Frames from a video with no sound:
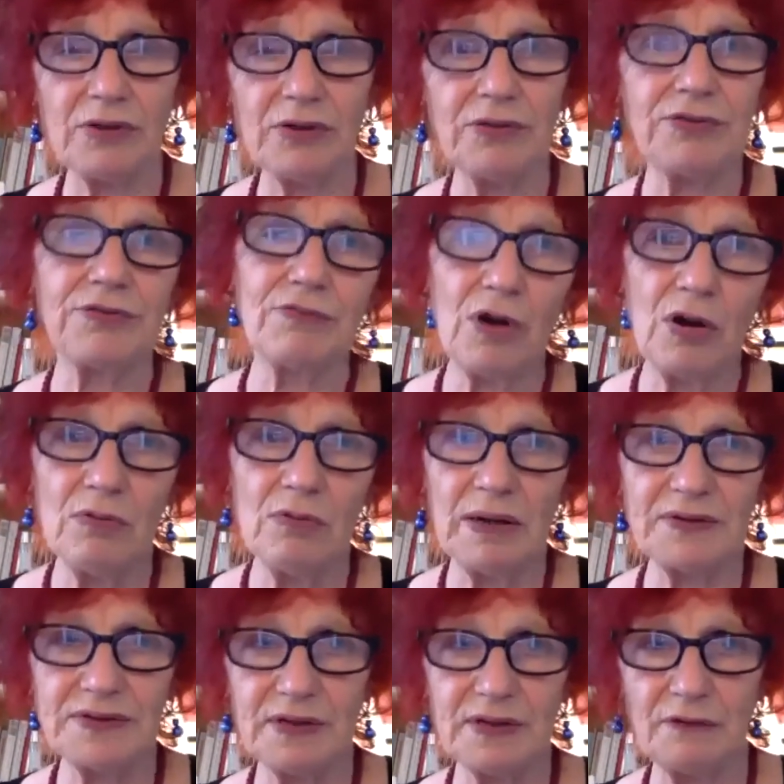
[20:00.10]
throw
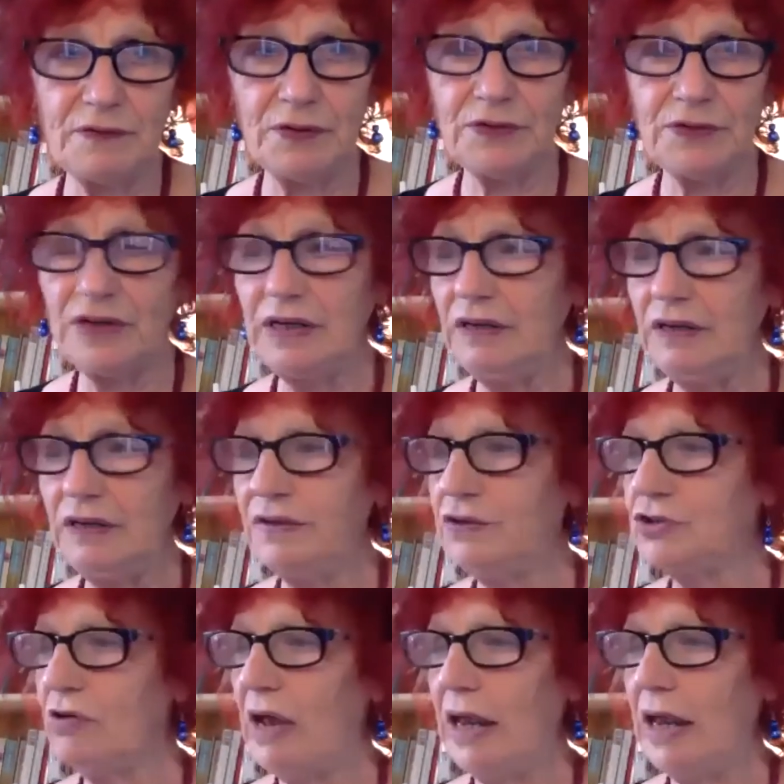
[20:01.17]
myself underneath a
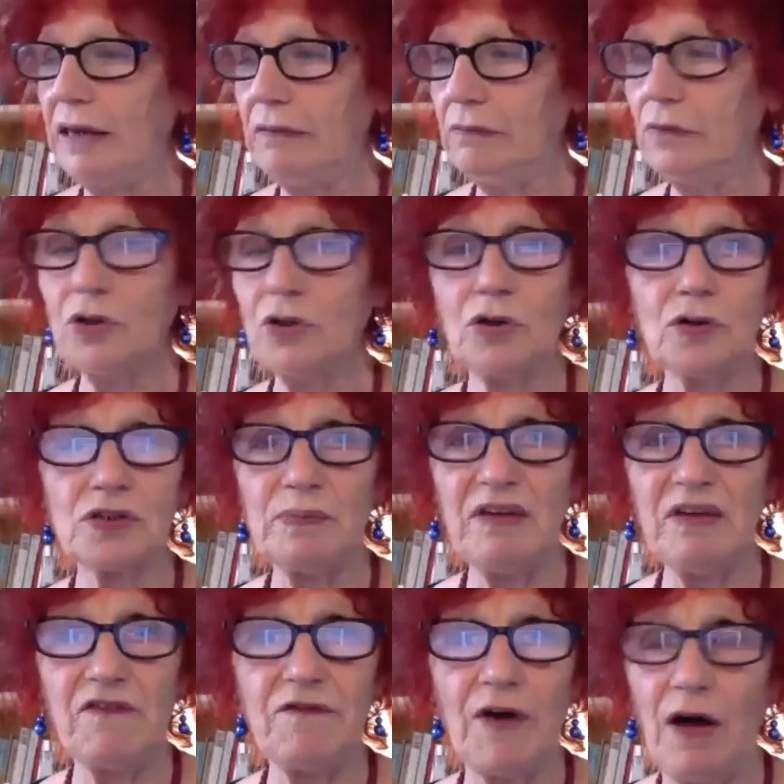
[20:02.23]
train would cause me
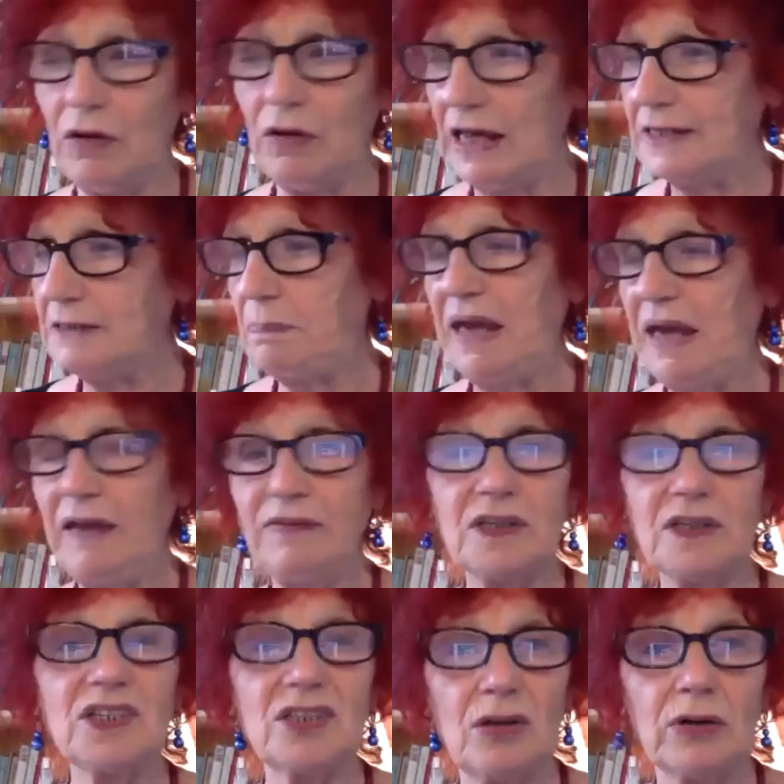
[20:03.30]
far less pain than
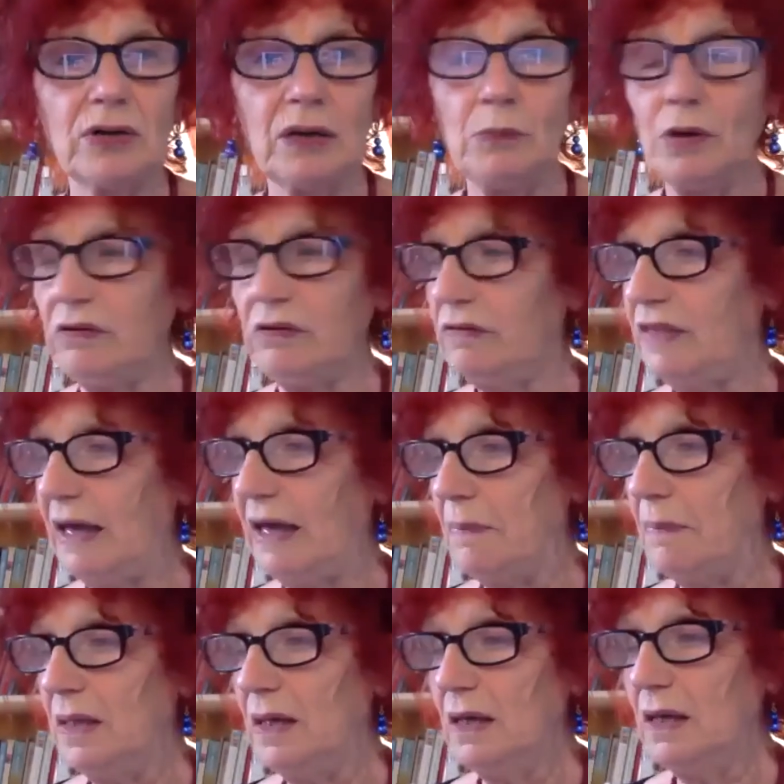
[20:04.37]
snogging one of
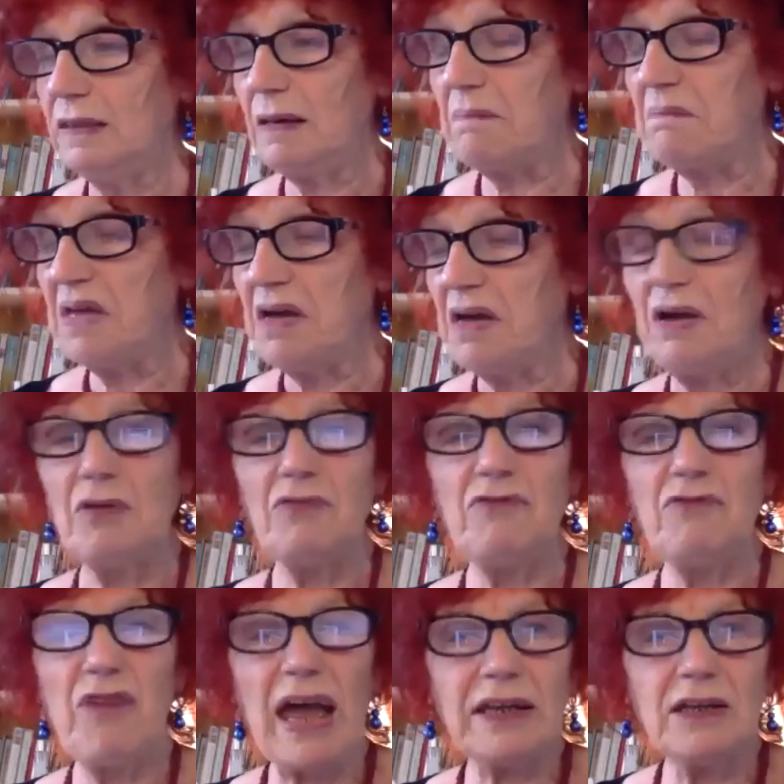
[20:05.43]
them
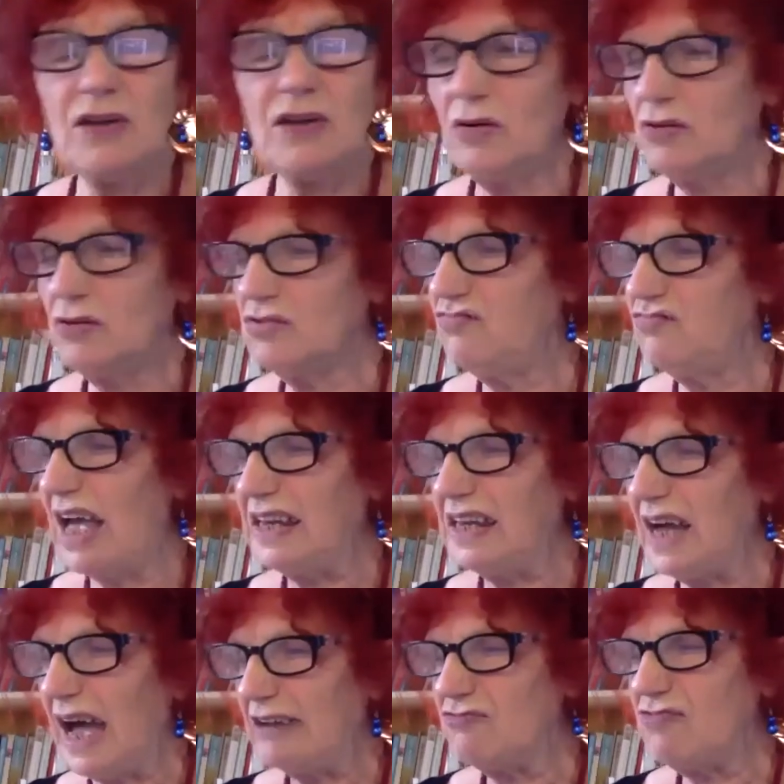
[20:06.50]
red-nosed,
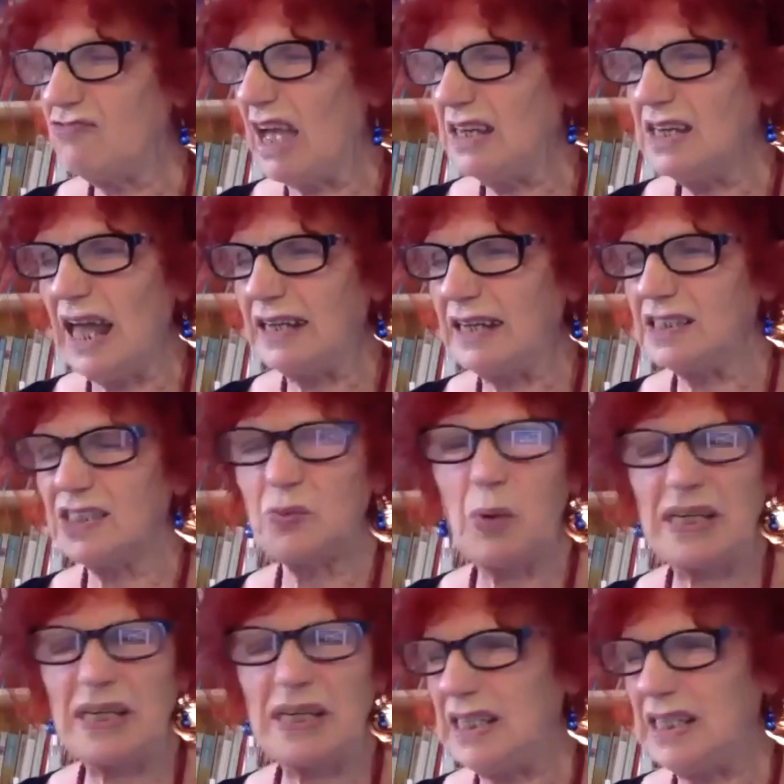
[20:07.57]
red-eyed, red-necked,
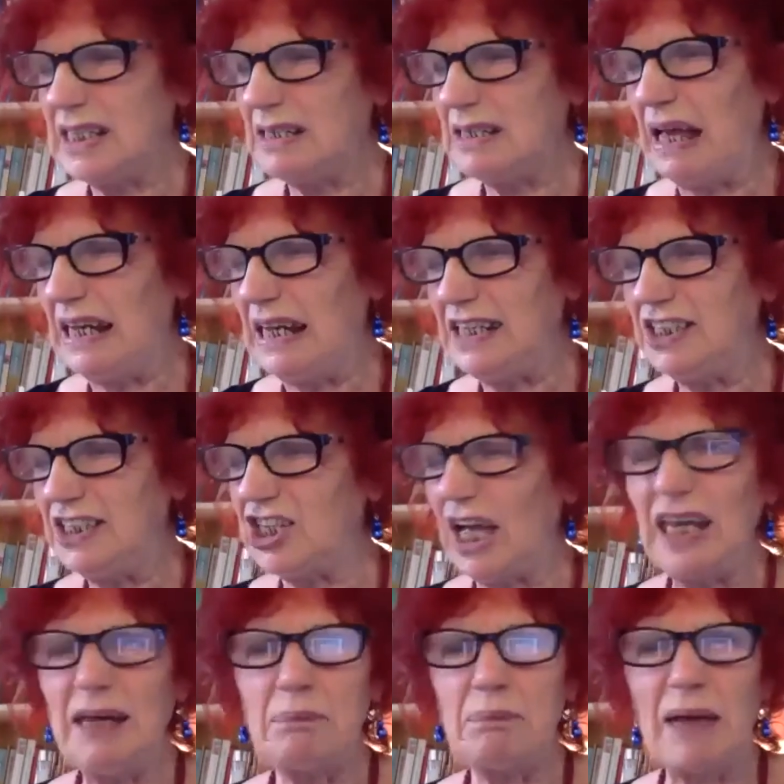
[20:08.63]
sweaty, smelly,
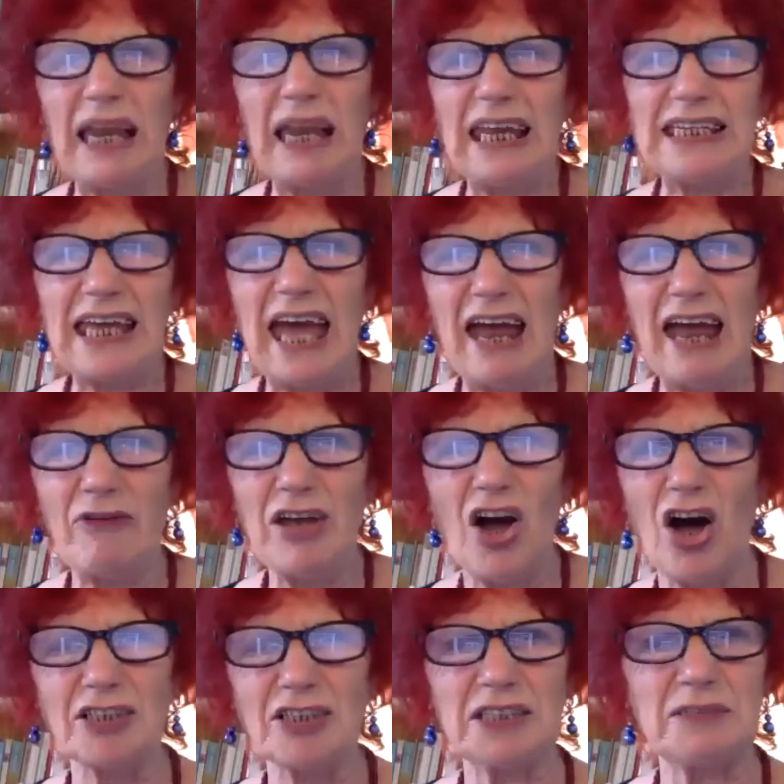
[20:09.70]
jelly-bellied,
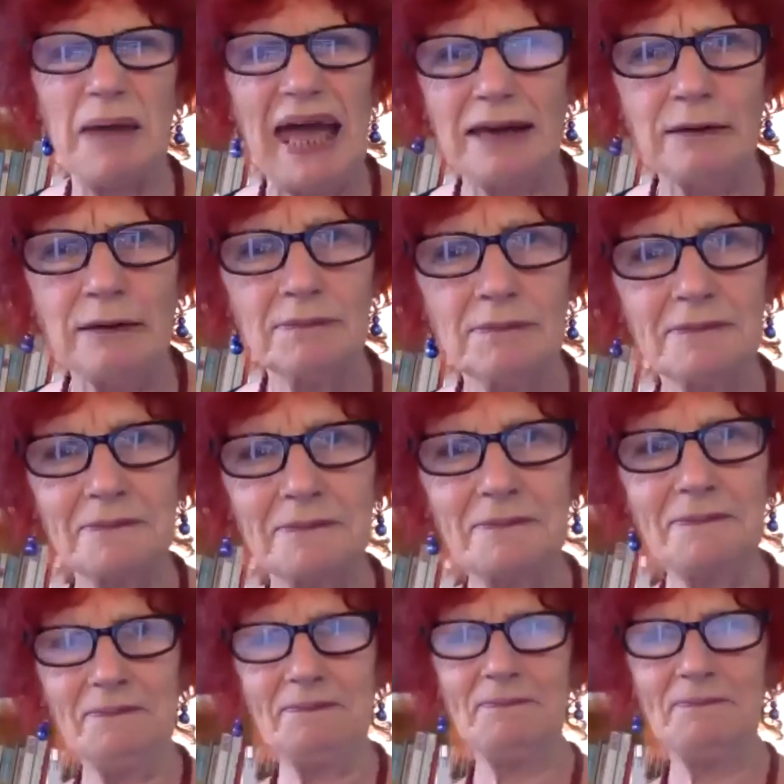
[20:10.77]
hairy-arsed men?
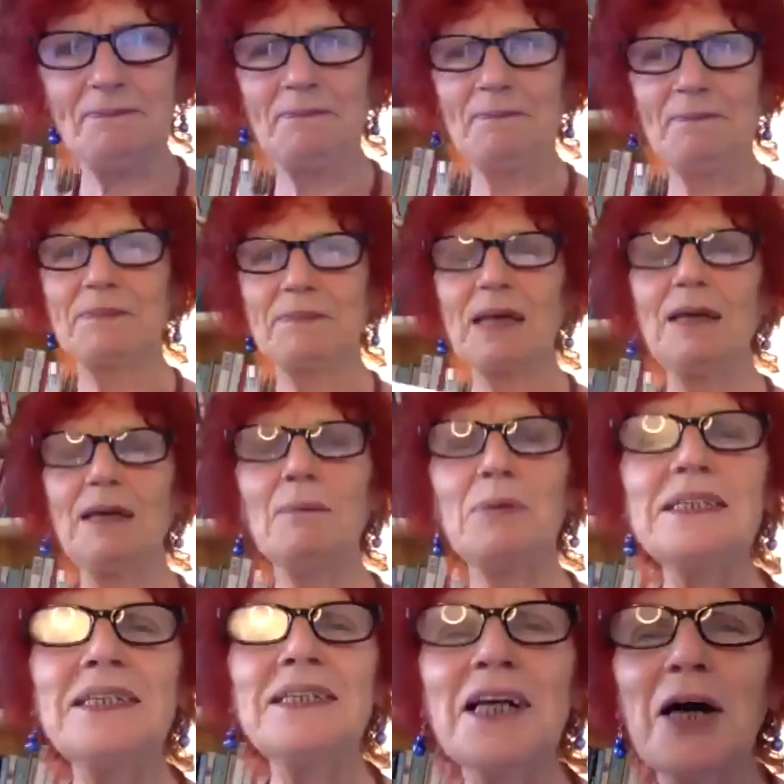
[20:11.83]

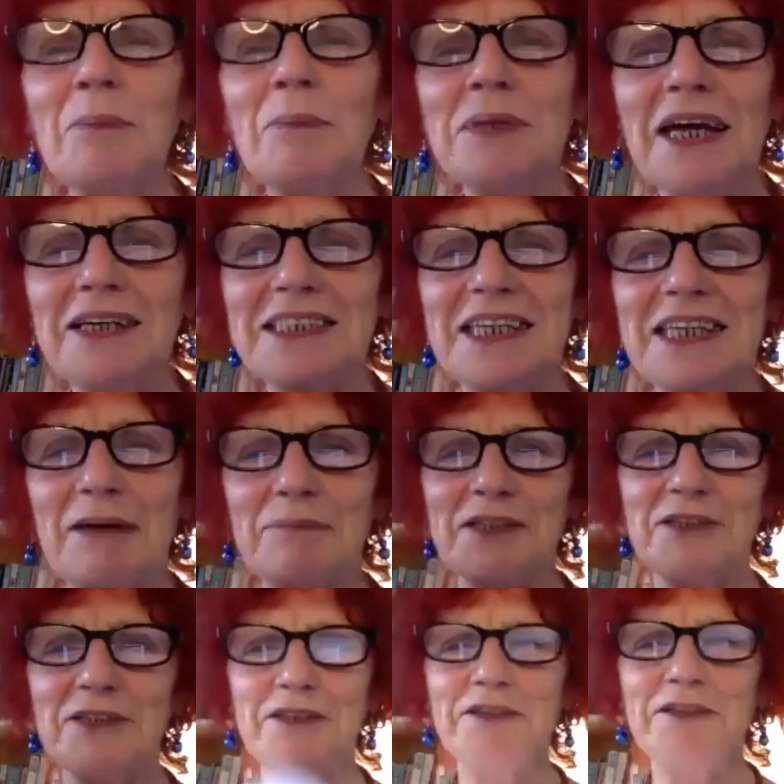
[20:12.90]
Present company accepted.